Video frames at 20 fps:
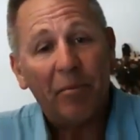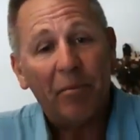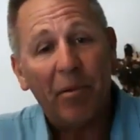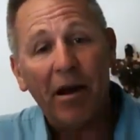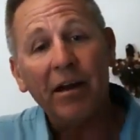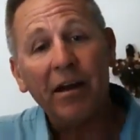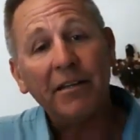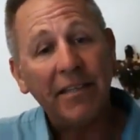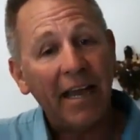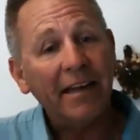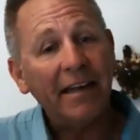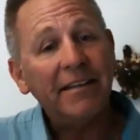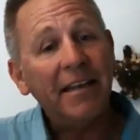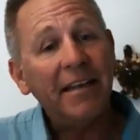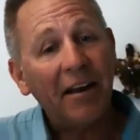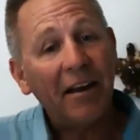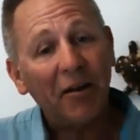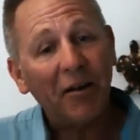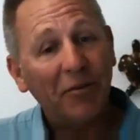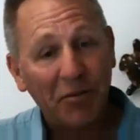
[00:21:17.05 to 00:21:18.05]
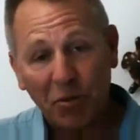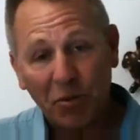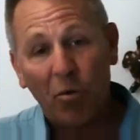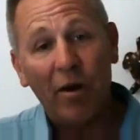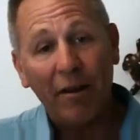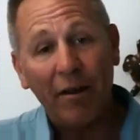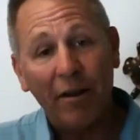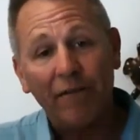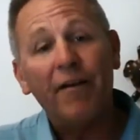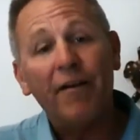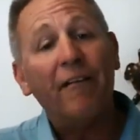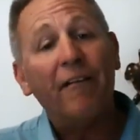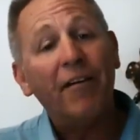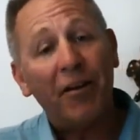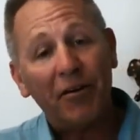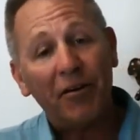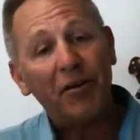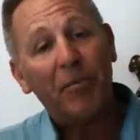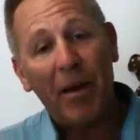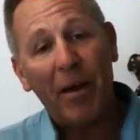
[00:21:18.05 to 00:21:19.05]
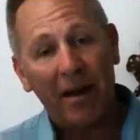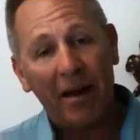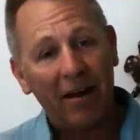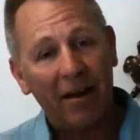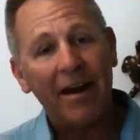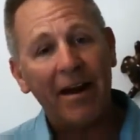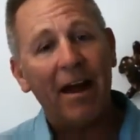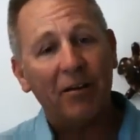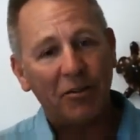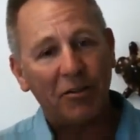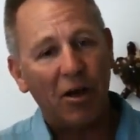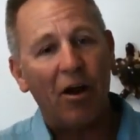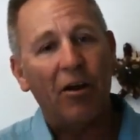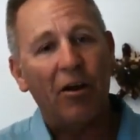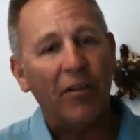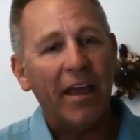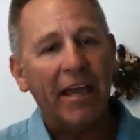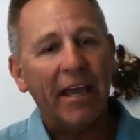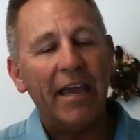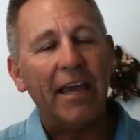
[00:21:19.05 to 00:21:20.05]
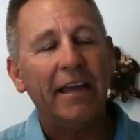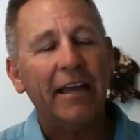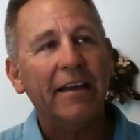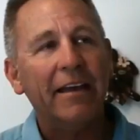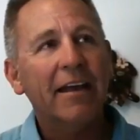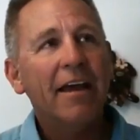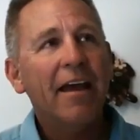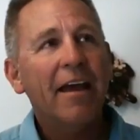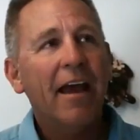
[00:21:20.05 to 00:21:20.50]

$1,800, $2,500, depending on how tall they get.